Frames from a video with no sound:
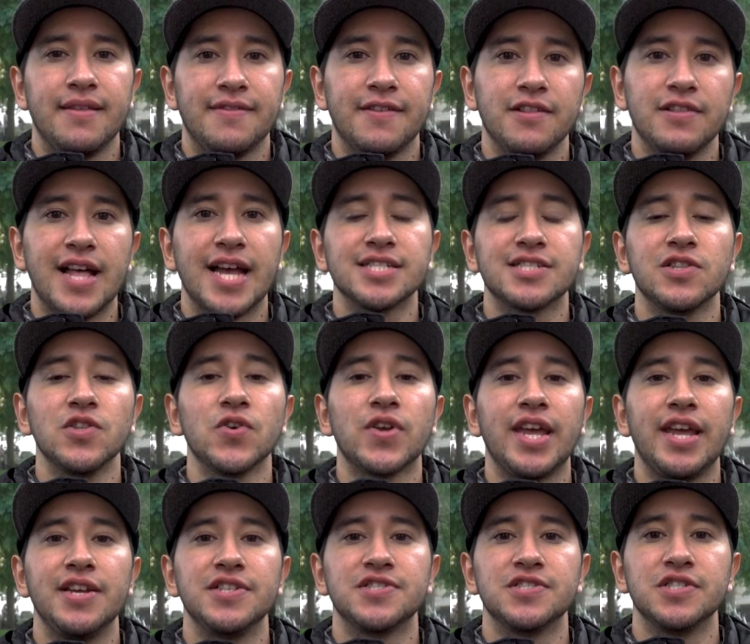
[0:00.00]
The last
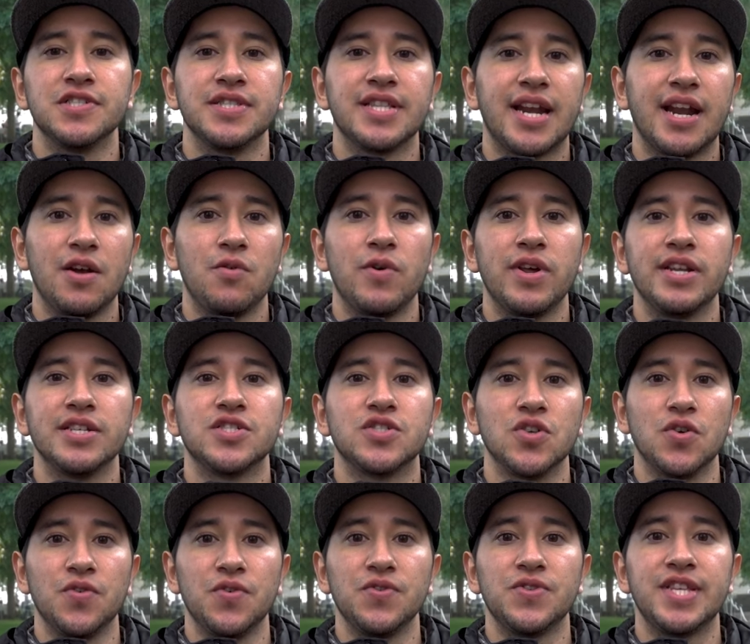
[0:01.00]
location that I want to
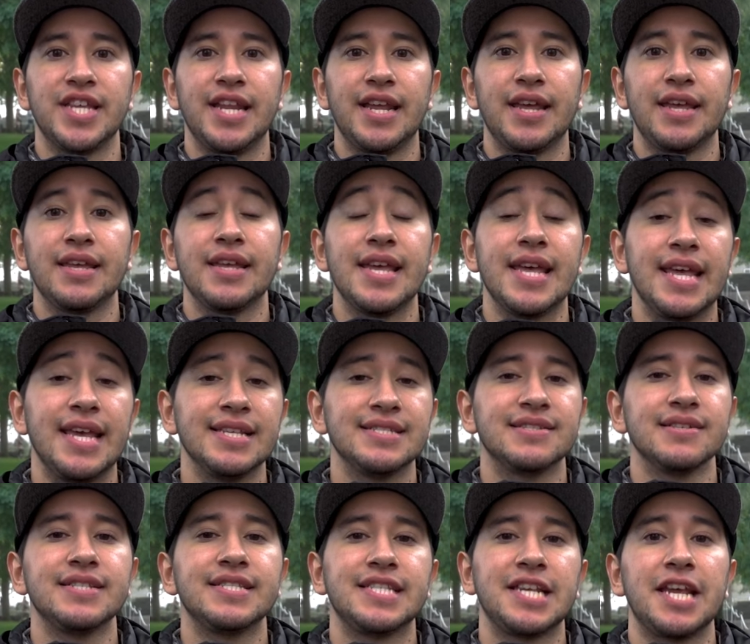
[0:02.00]
show you today
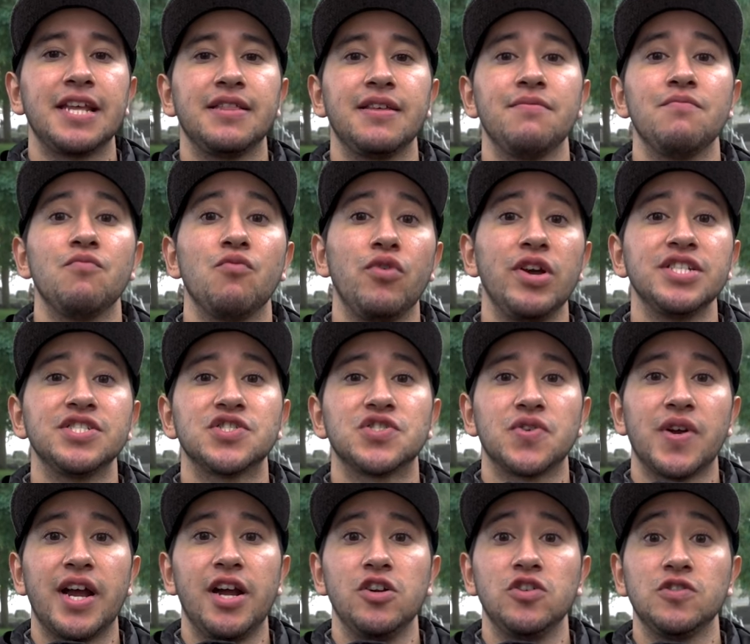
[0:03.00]
is the Salem Witch
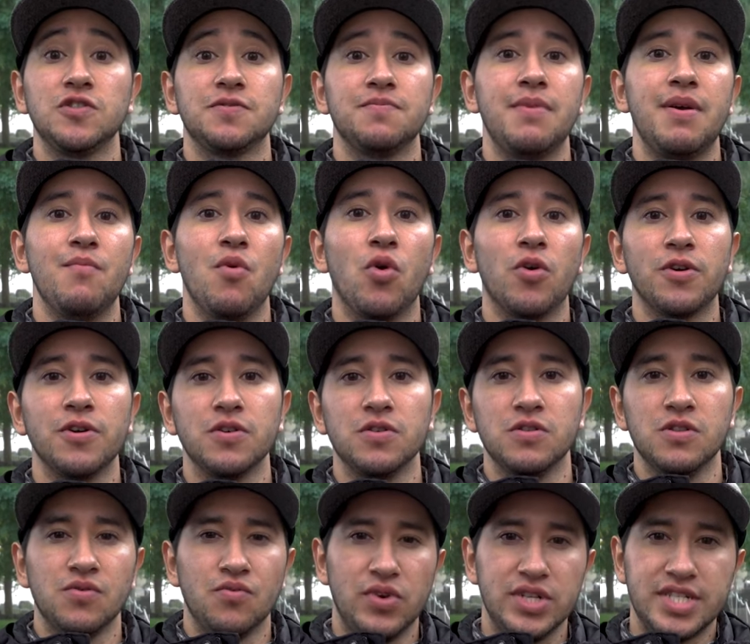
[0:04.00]
Trials
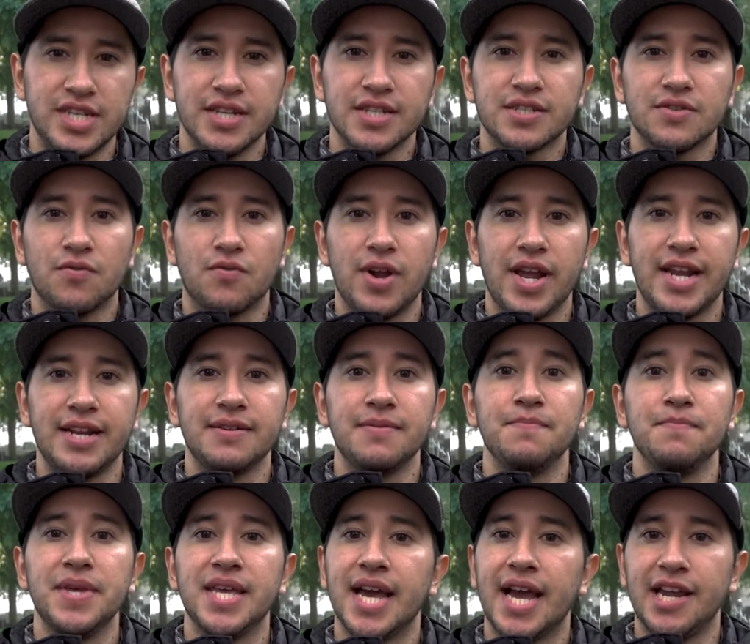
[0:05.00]
Memorial, which is right
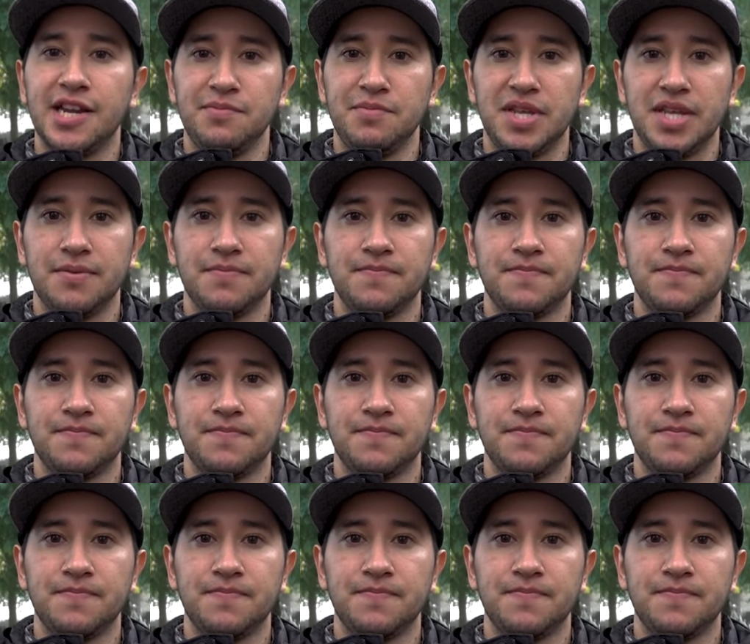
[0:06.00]
behind me.